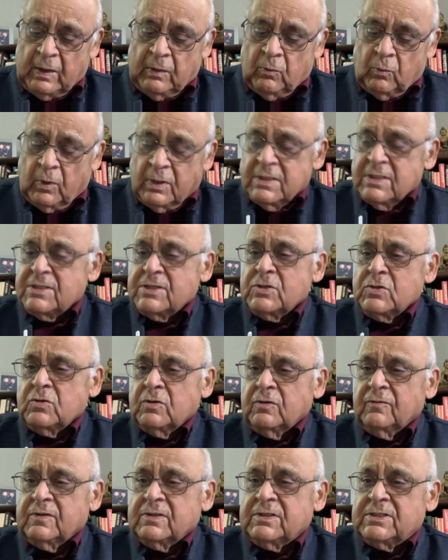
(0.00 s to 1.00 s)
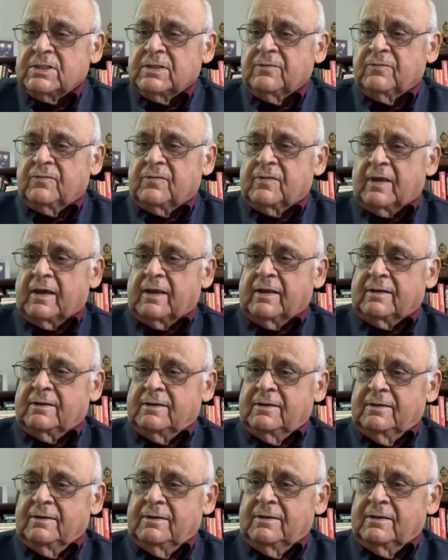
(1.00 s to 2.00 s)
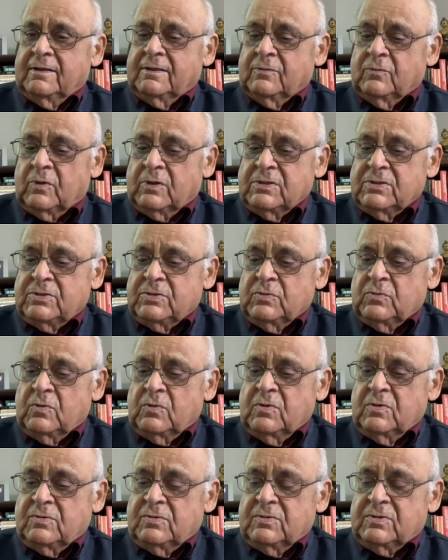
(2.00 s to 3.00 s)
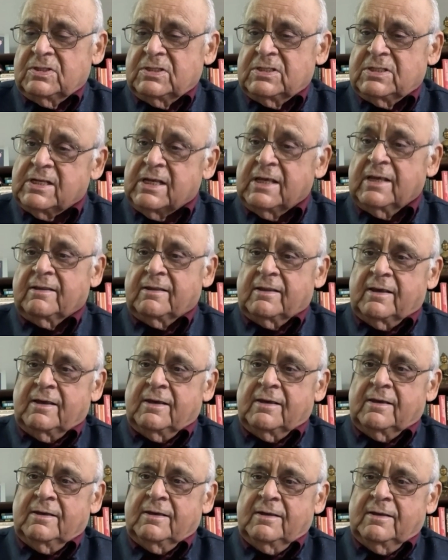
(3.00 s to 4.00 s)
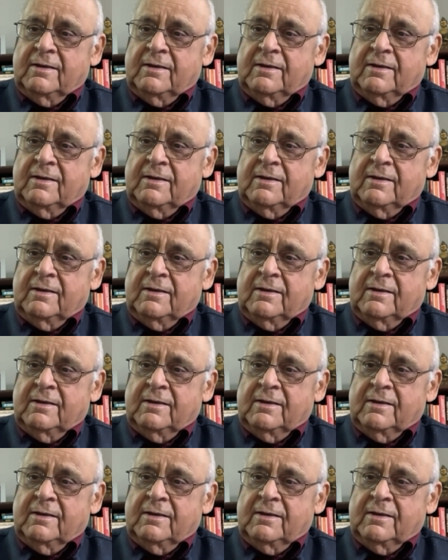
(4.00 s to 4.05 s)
Once you have achieved that, and once you want to stay there,